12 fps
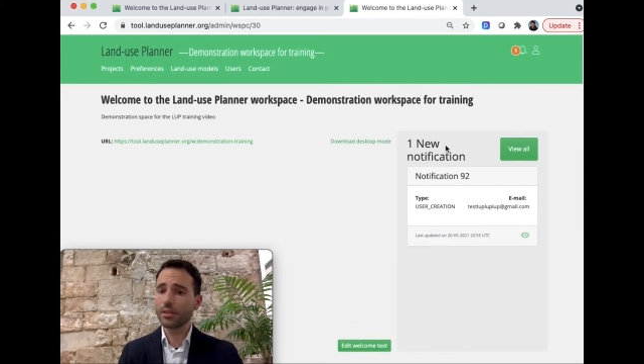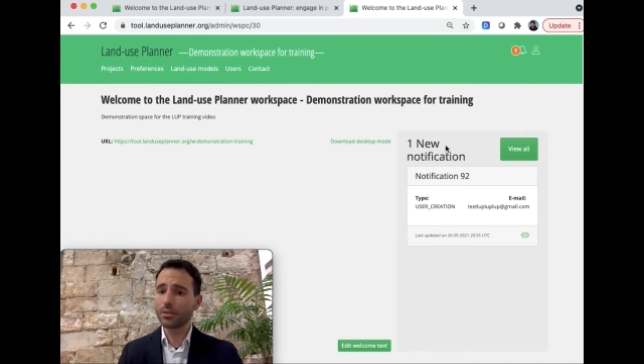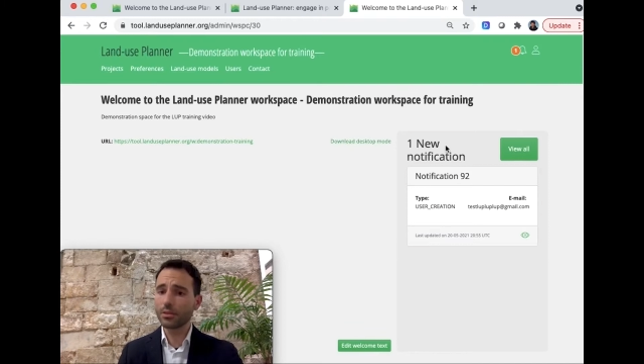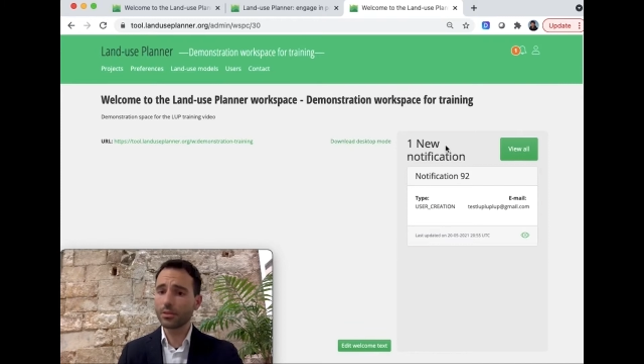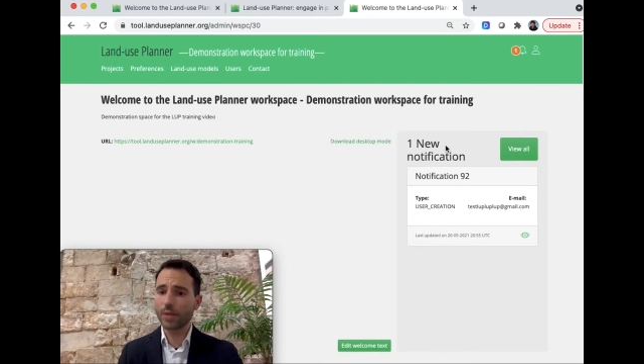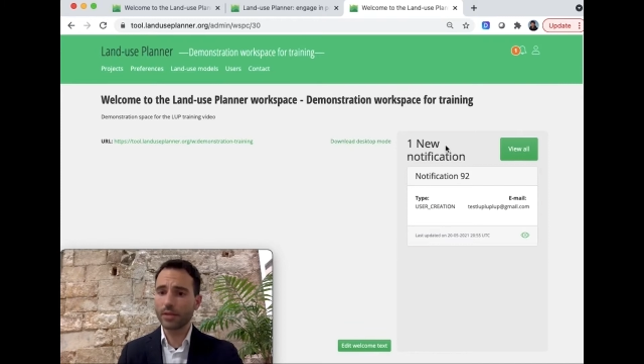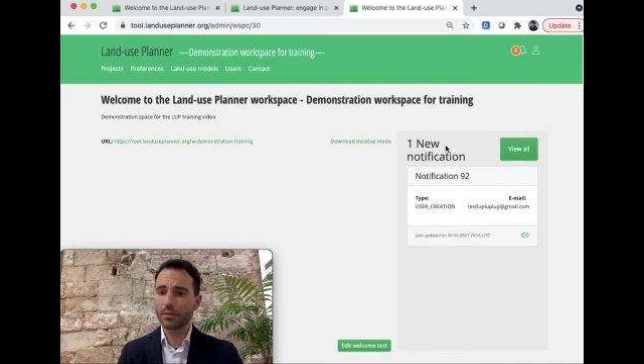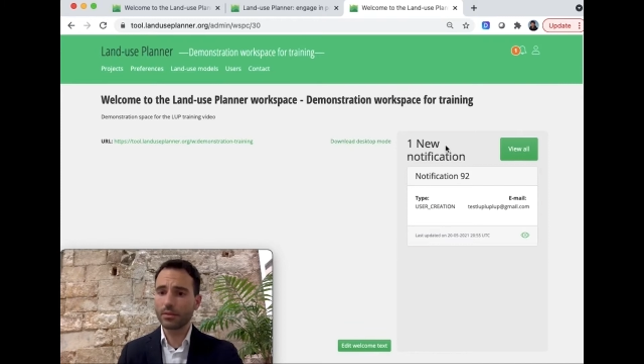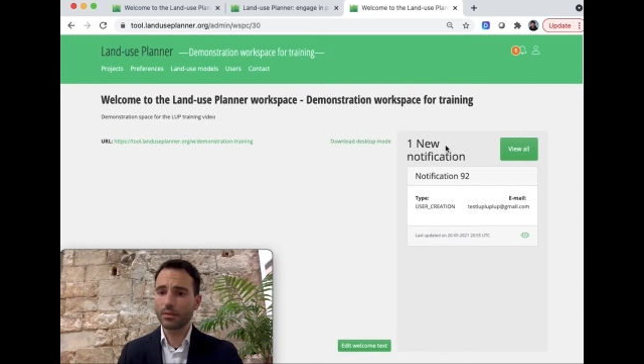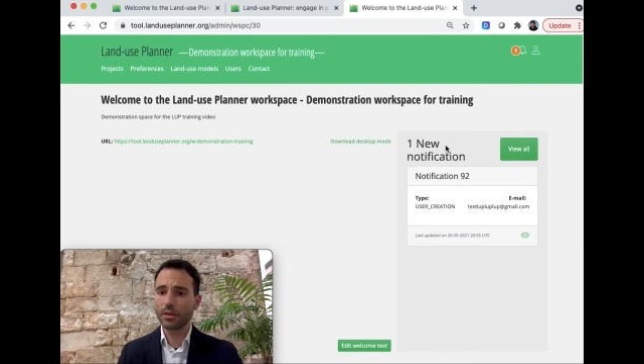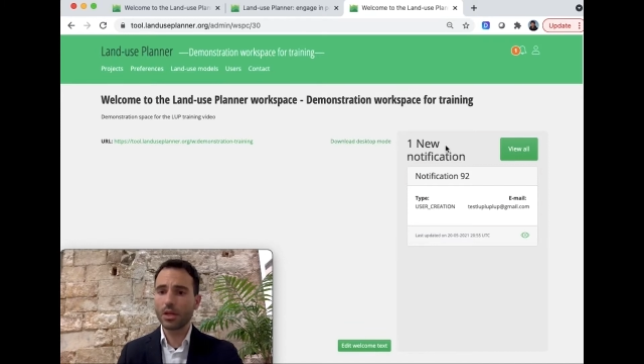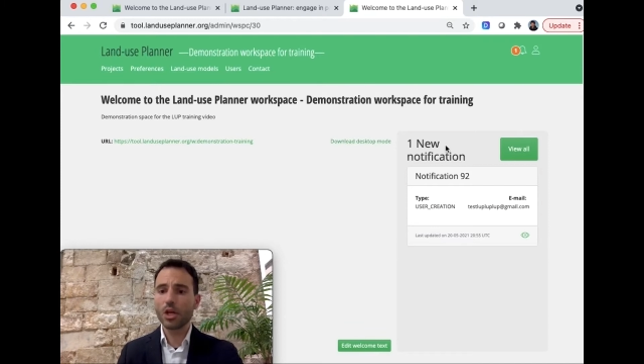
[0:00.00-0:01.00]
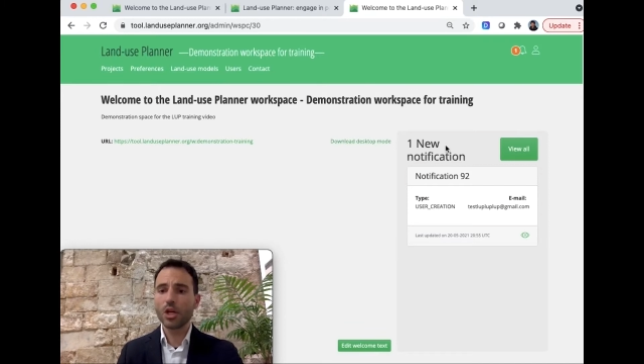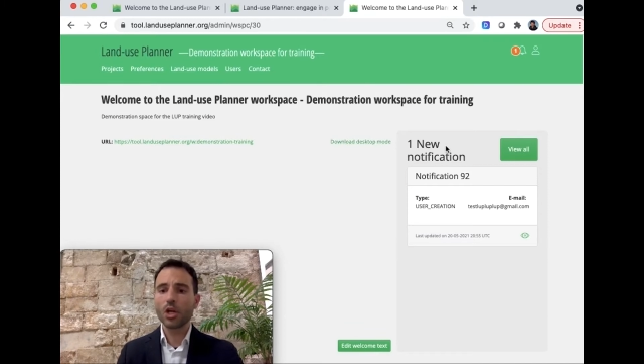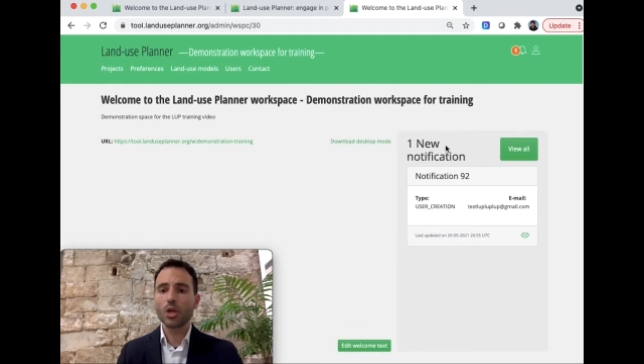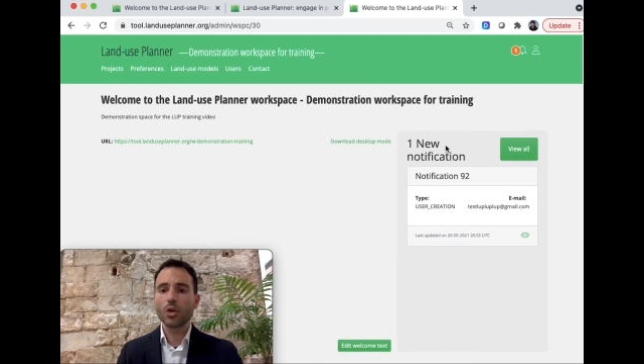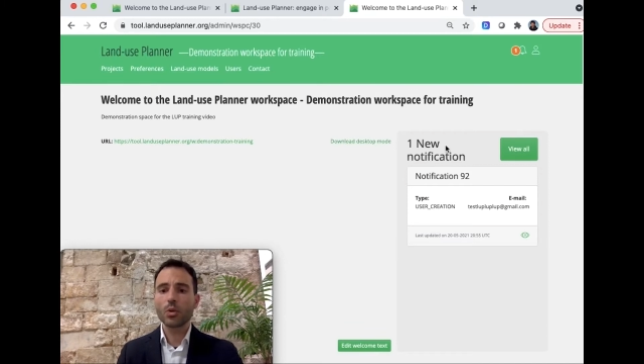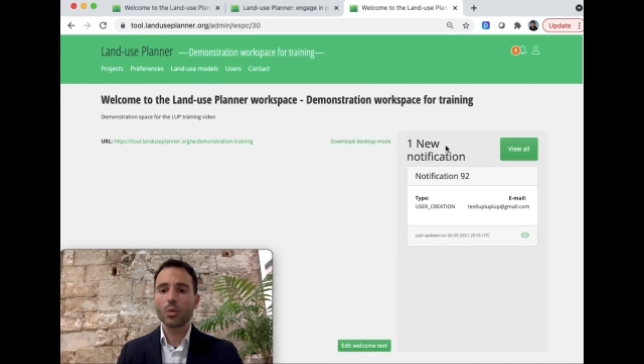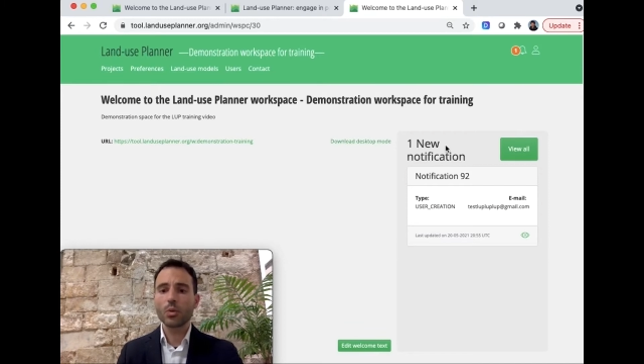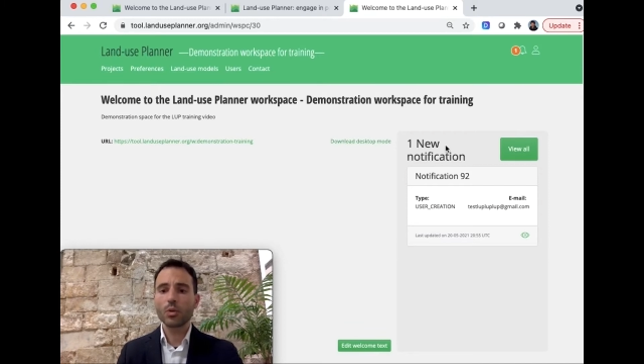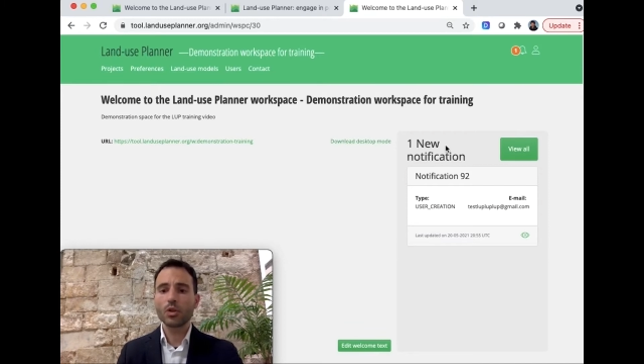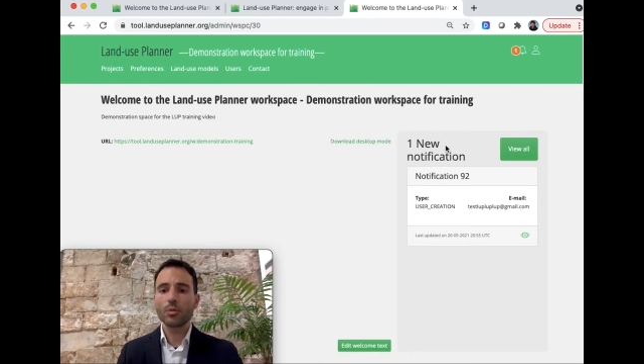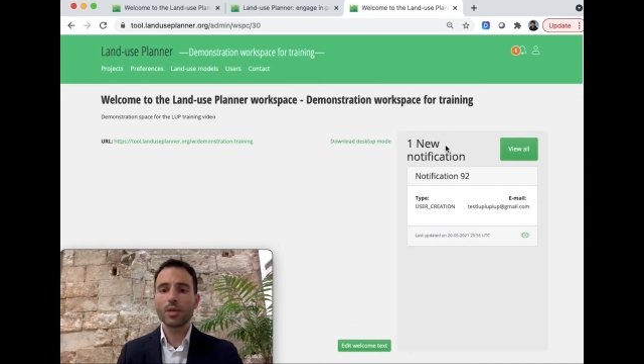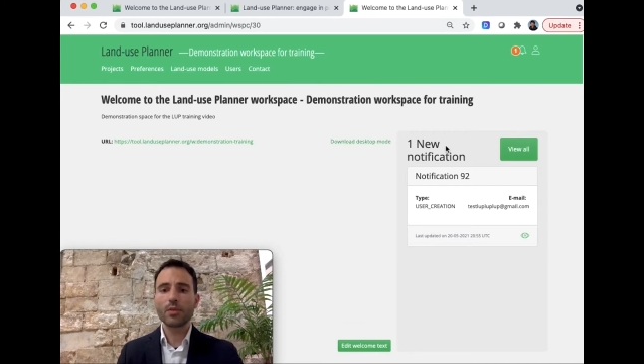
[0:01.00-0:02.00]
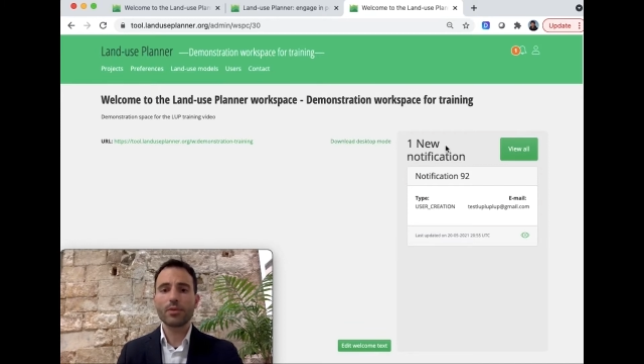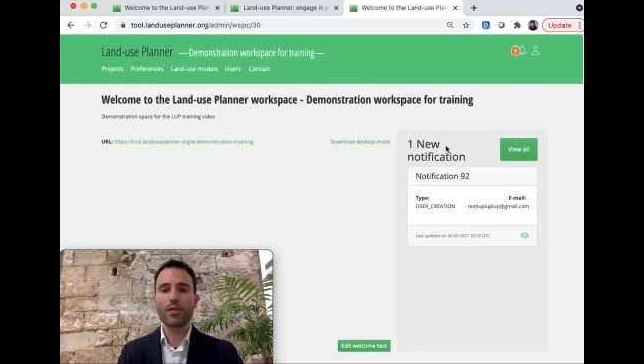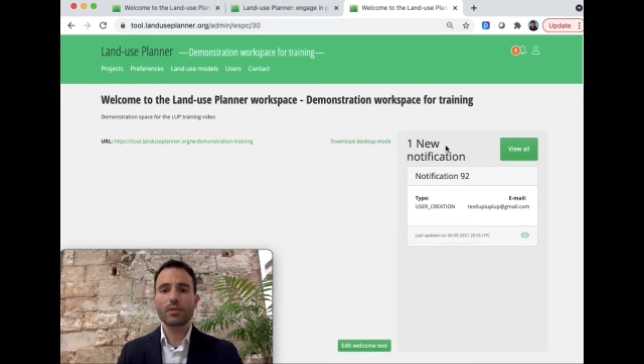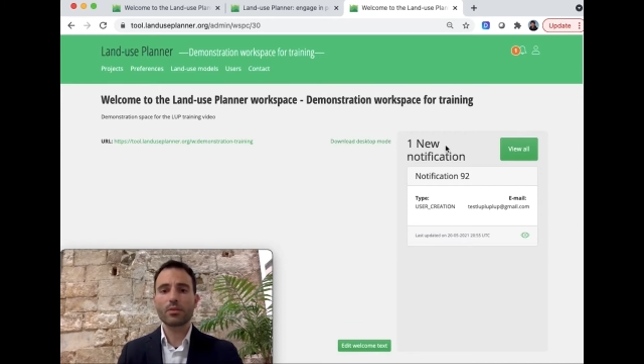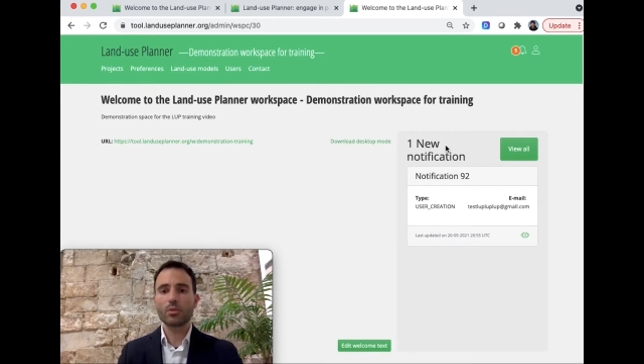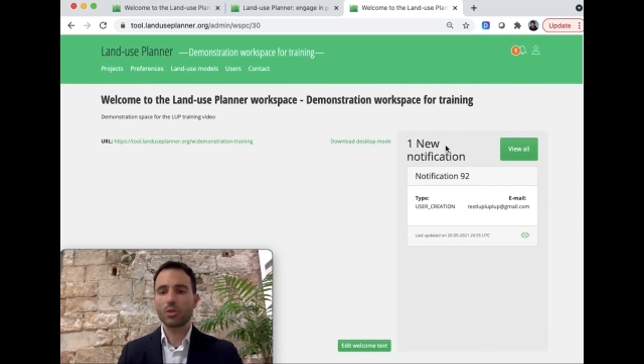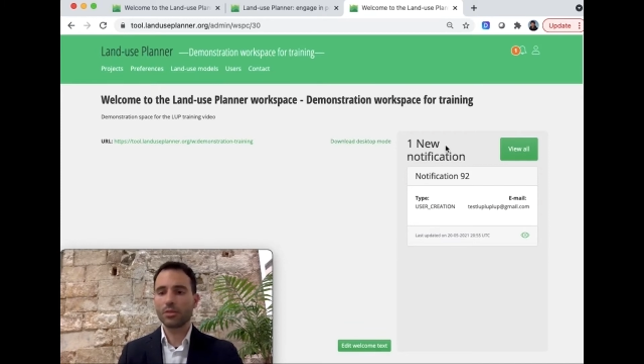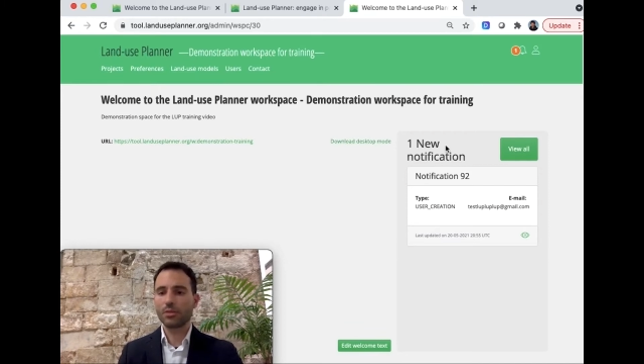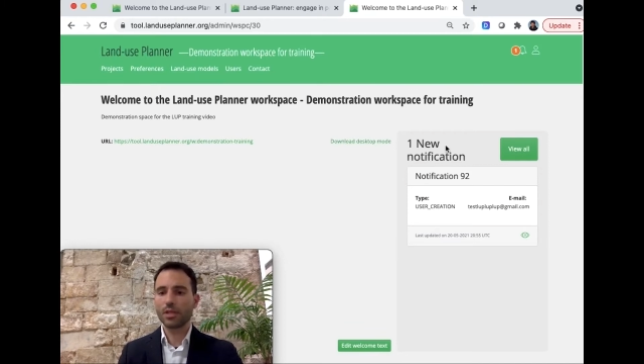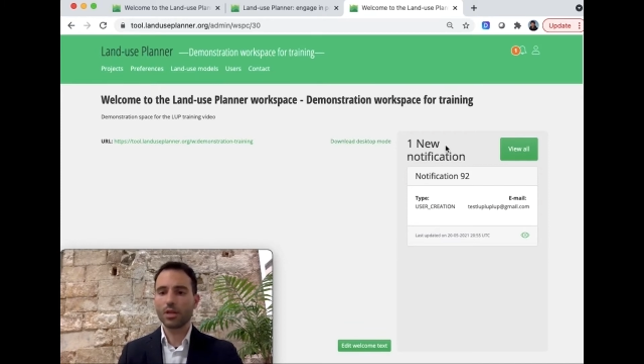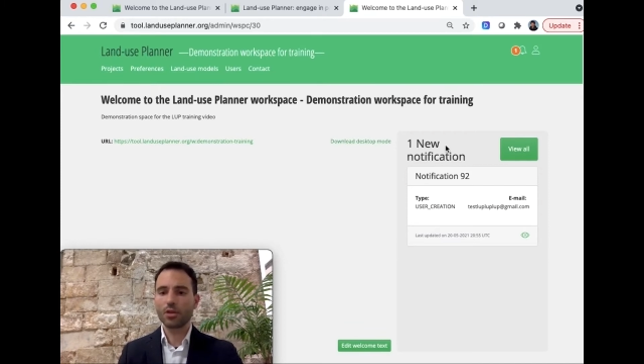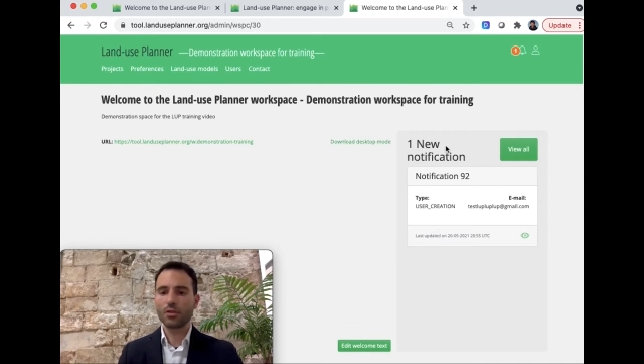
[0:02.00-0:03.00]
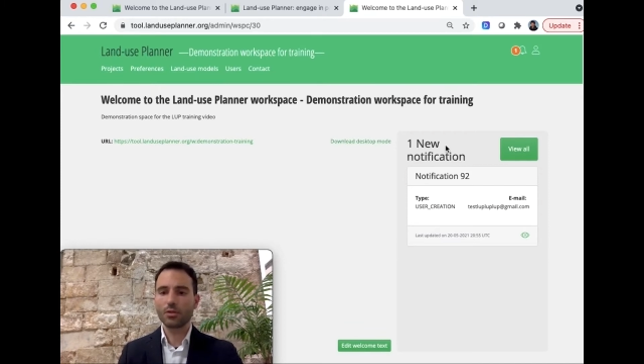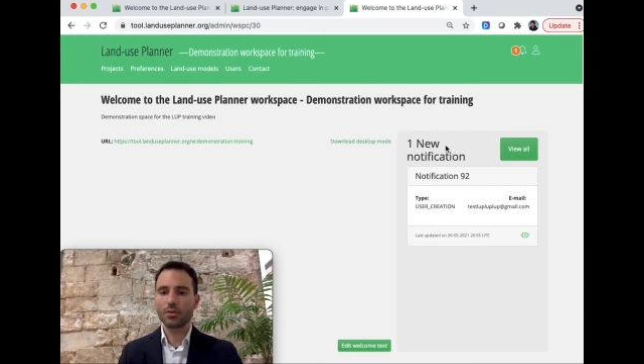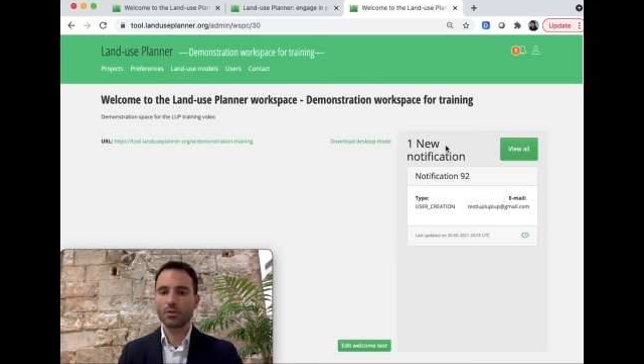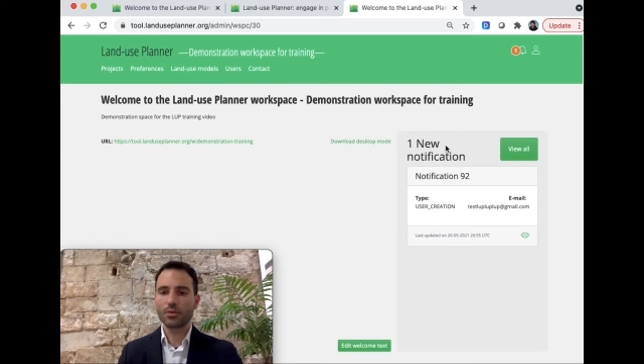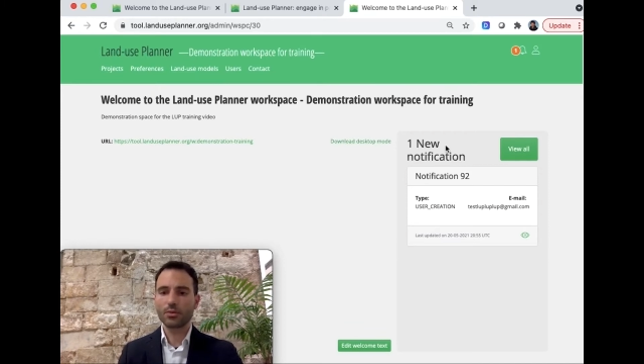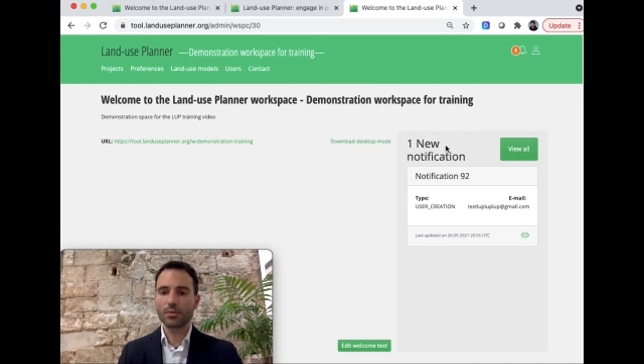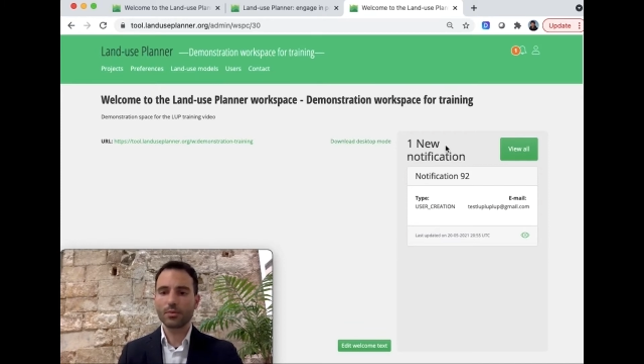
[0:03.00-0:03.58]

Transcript: on the right, you may find some notifications.